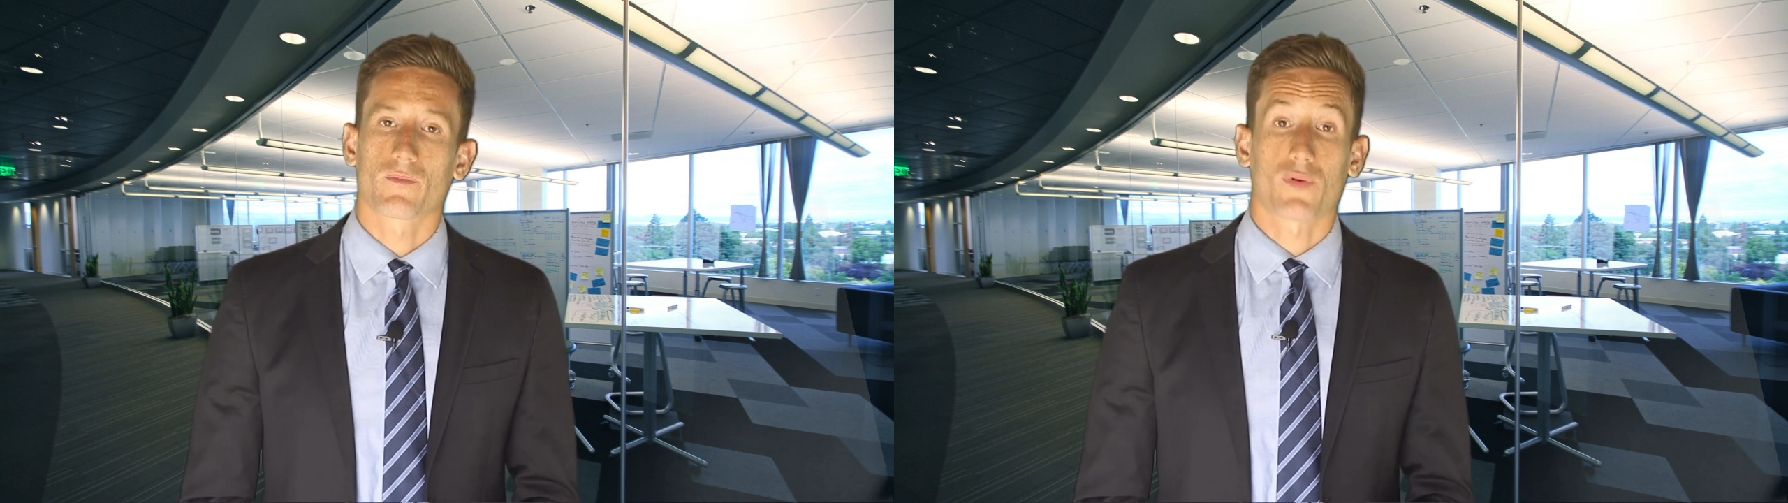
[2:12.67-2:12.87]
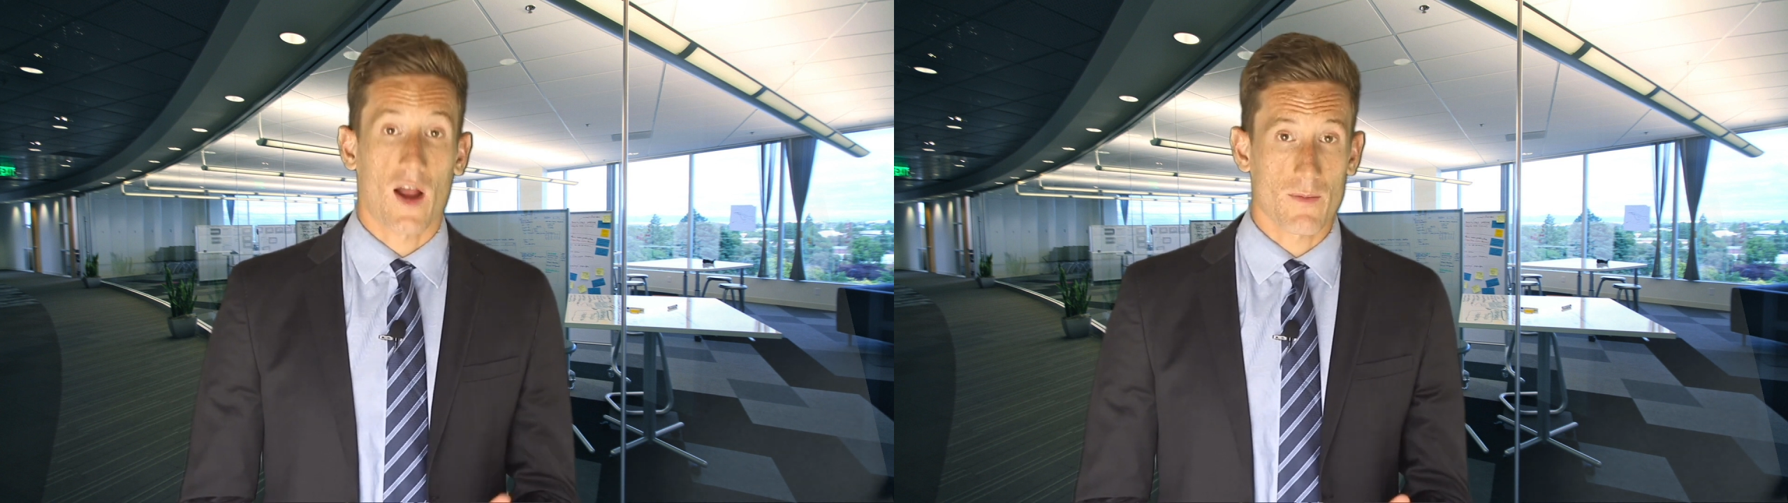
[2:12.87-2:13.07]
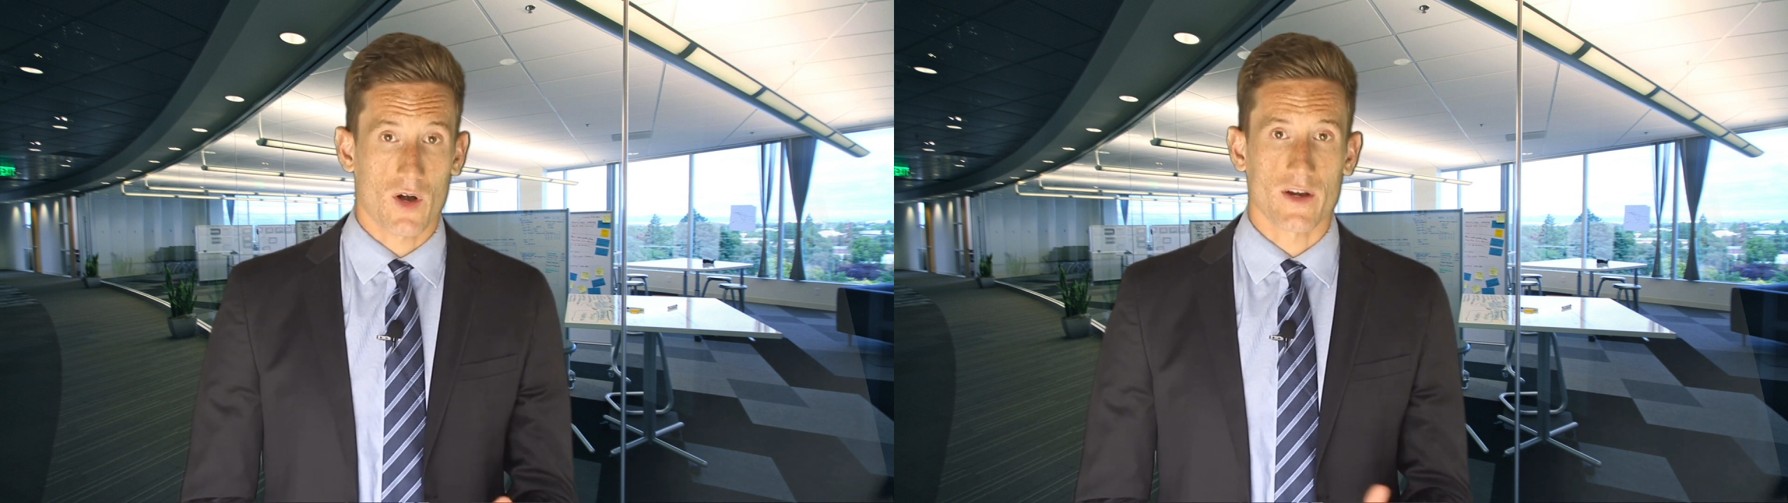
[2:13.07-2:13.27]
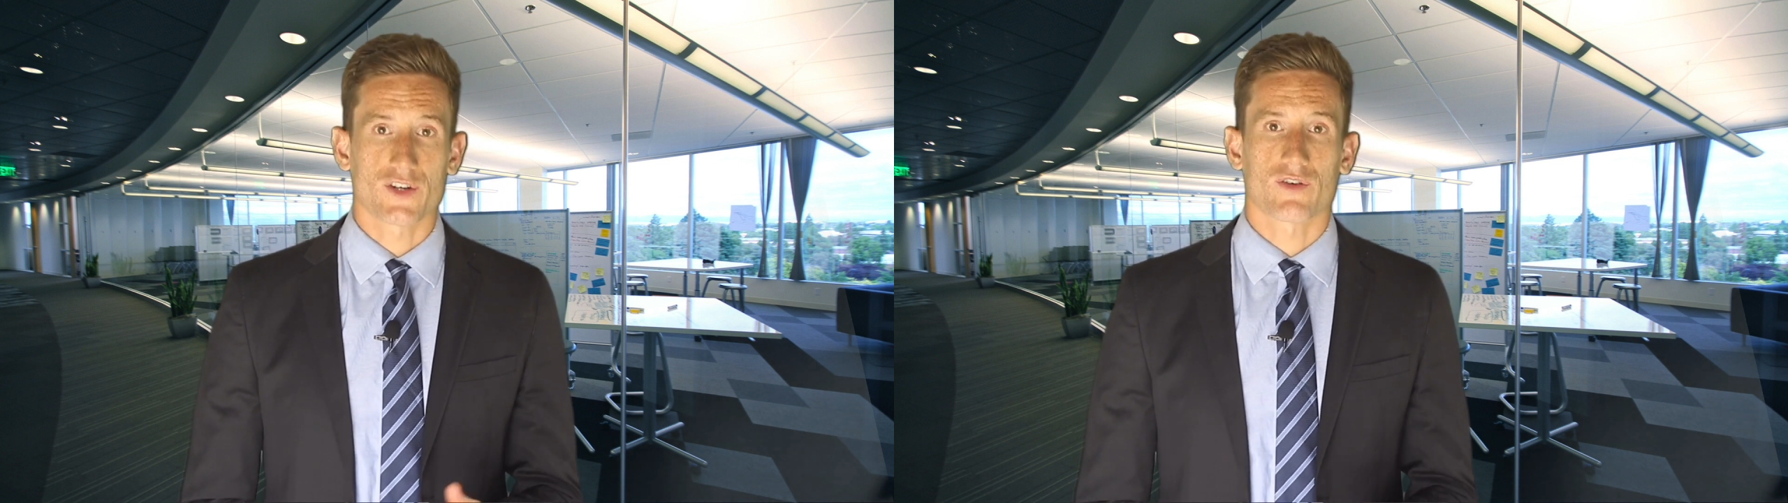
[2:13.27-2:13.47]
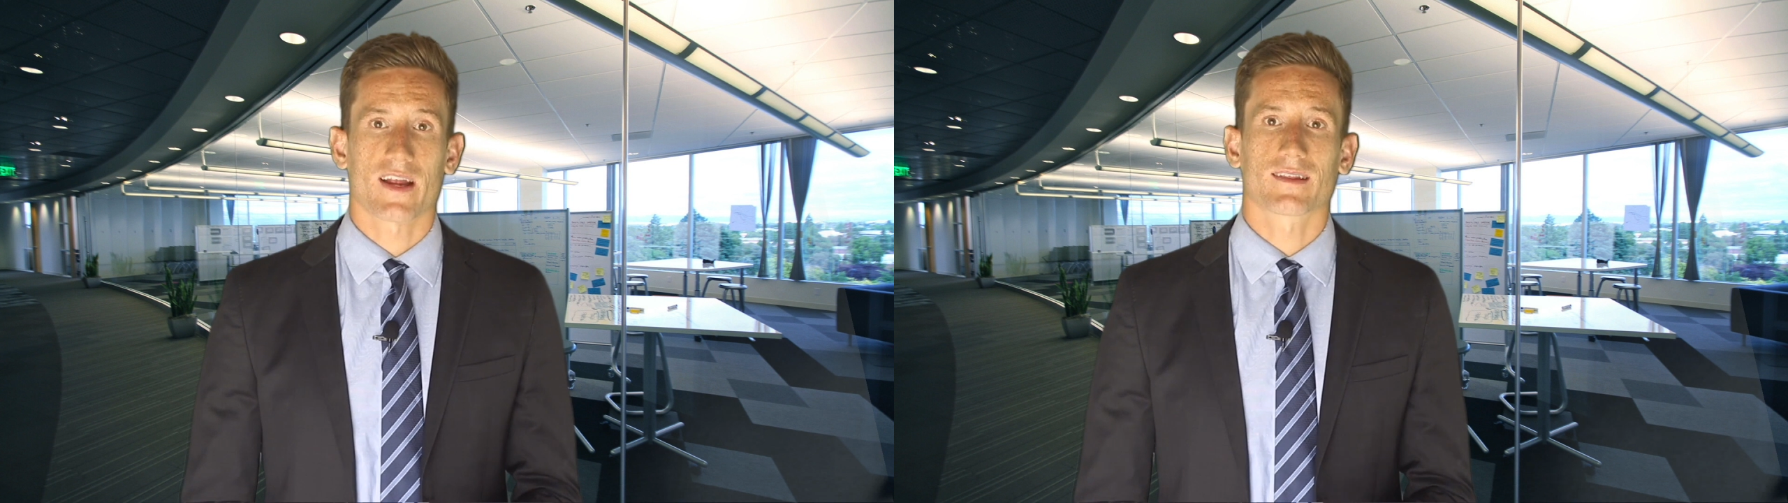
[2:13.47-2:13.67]
primary
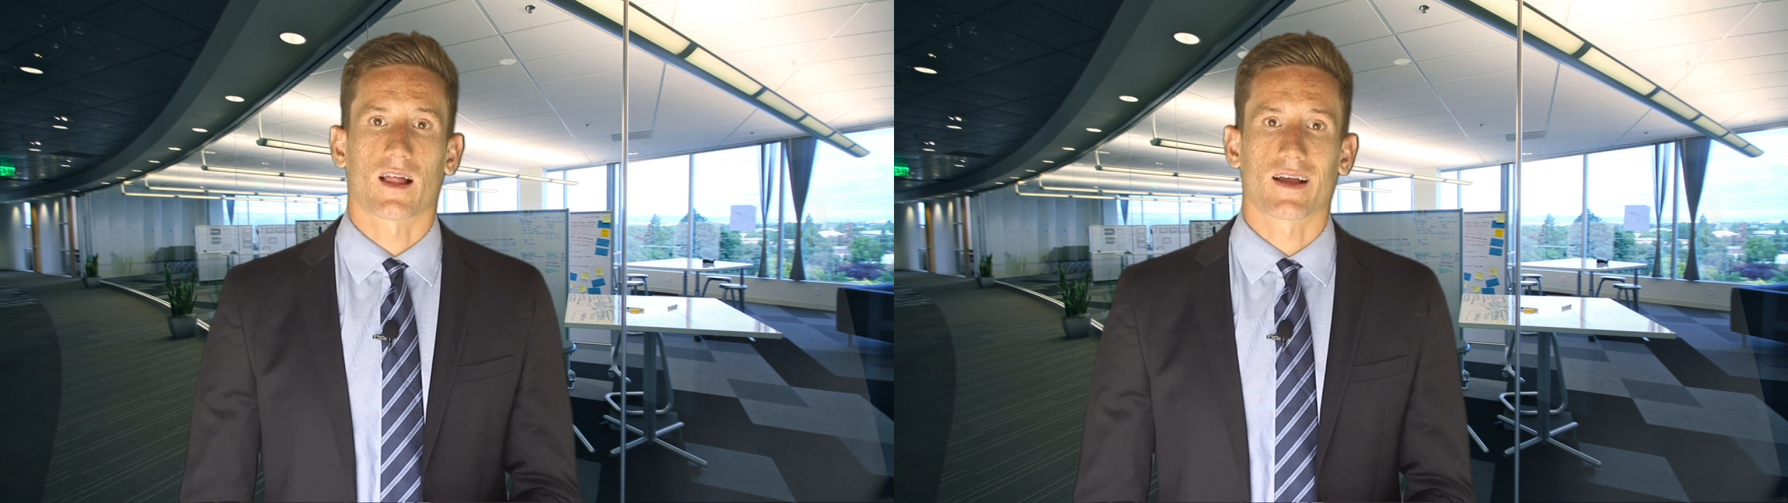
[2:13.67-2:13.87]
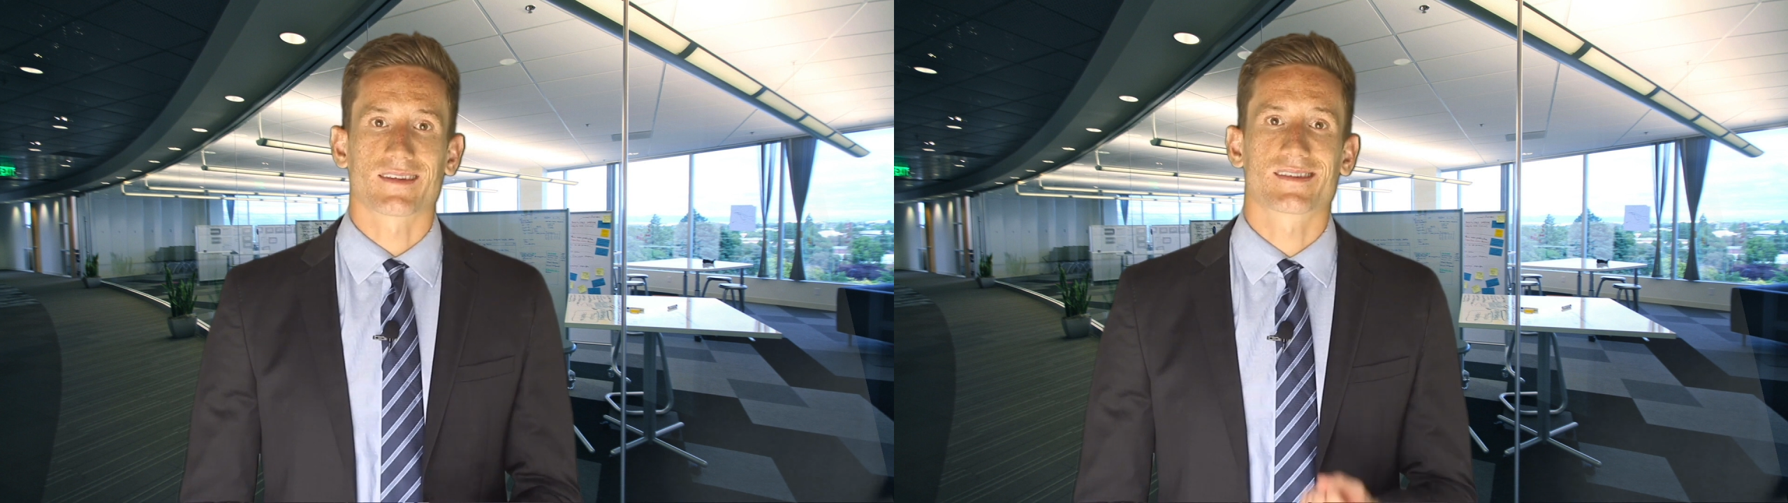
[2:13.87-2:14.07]
trade line